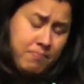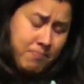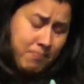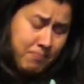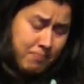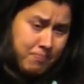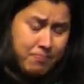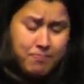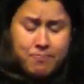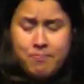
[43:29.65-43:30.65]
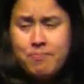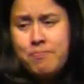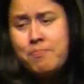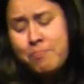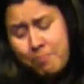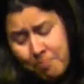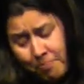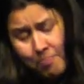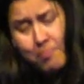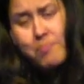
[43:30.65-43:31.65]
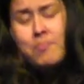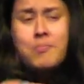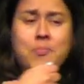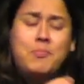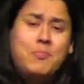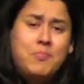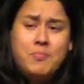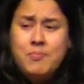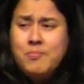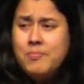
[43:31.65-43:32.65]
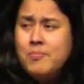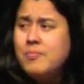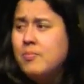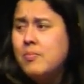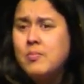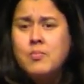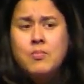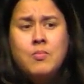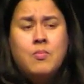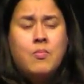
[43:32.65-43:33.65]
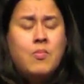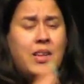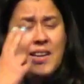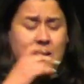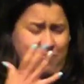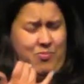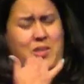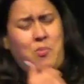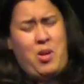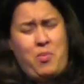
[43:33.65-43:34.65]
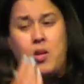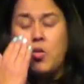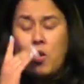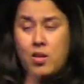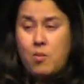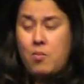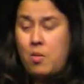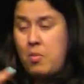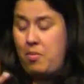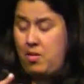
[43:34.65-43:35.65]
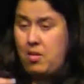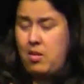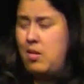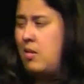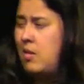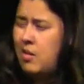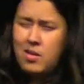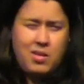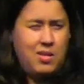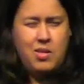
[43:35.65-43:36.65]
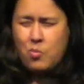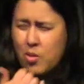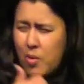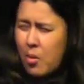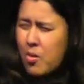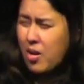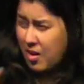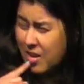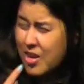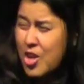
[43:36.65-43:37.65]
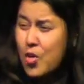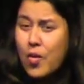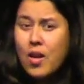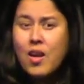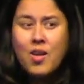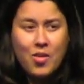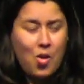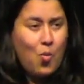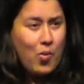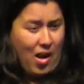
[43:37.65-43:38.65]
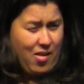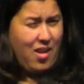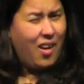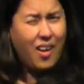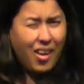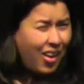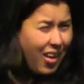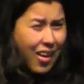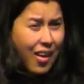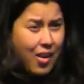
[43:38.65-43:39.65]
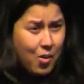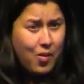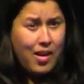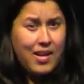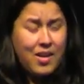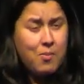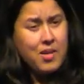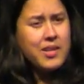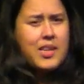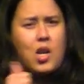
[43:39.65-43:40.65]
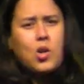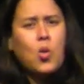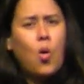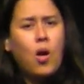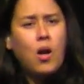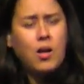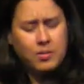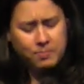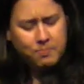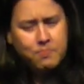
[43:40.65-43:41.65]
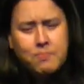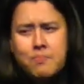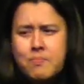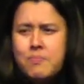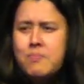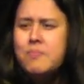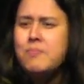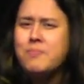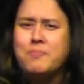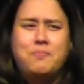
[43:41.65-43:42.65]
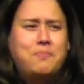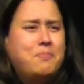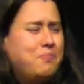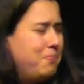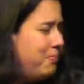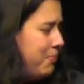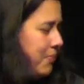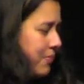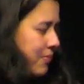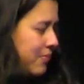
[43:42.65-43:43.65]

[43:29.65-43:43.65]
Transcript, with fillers: He knew that he was going to doubt ahead of time. He knew Judas was going to betray him, but he still loved both of them. And now Thomas, he's doubting and still loved him. Picked him up, I'm sure.